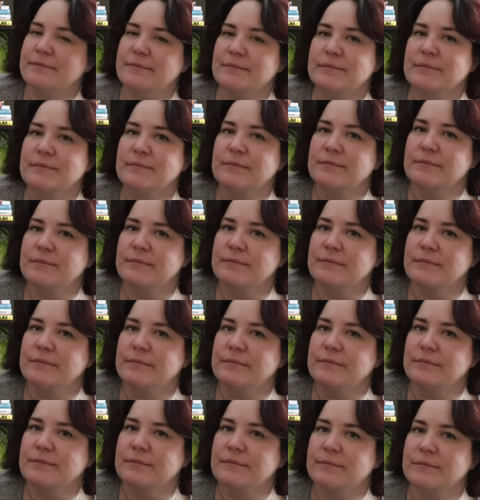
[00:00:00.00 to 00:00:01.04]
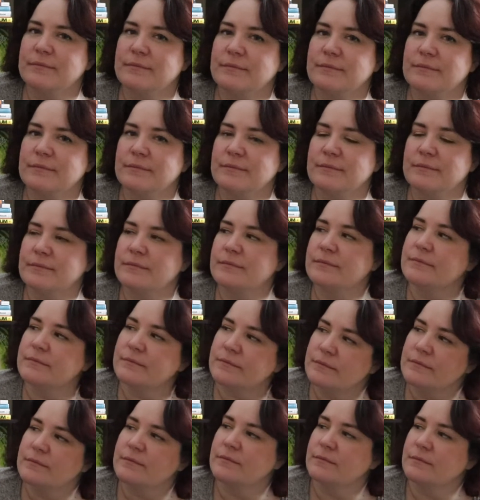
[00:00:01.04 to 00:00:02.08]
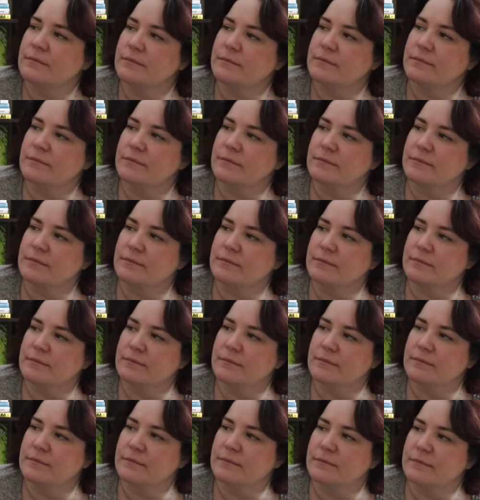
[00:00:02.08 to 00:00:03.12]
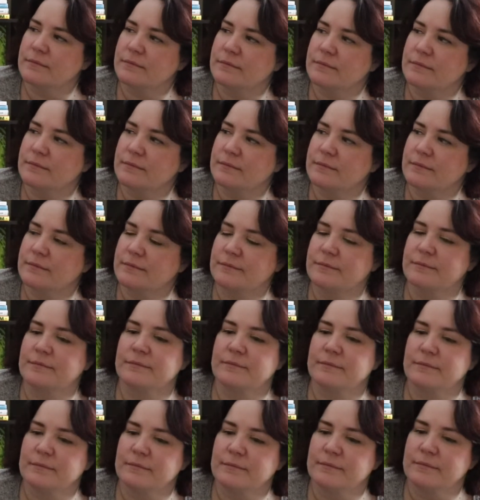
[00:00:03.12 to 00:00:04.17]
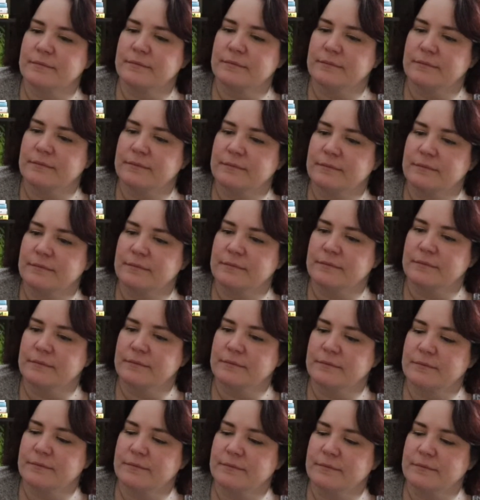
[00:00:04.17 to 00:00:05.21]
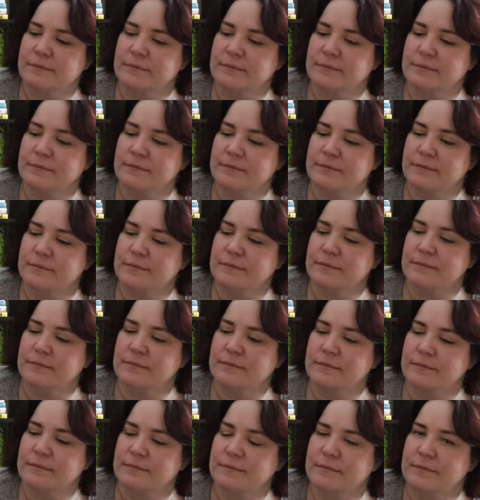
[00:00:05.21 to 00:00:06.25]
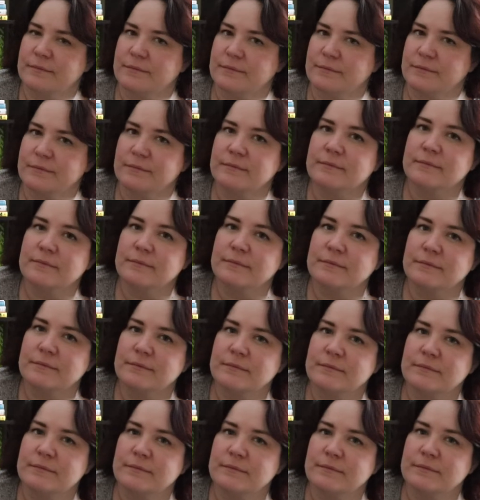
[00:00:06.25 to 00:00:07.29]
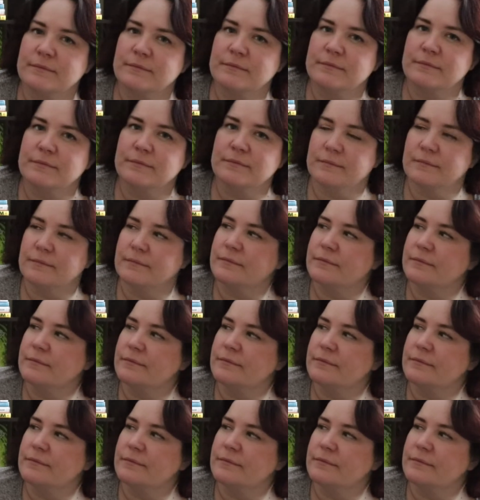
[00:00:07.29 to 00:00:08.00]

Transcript: (not speaking)